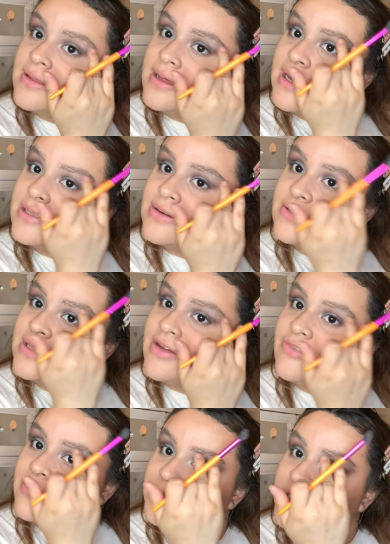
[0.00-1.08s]
I learned
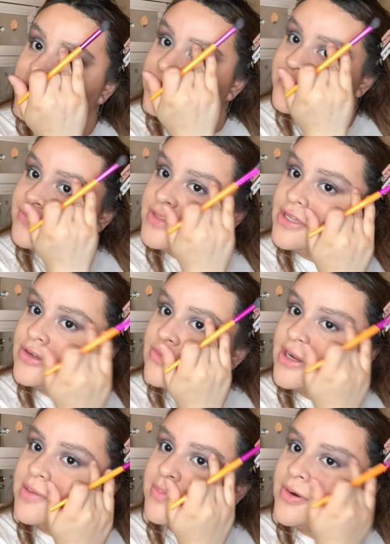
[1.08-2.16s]
that from a
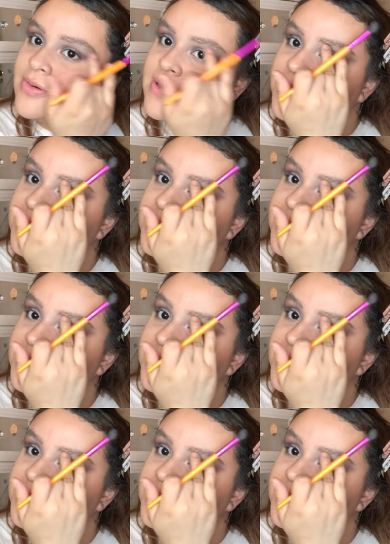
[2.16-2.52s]
great poet.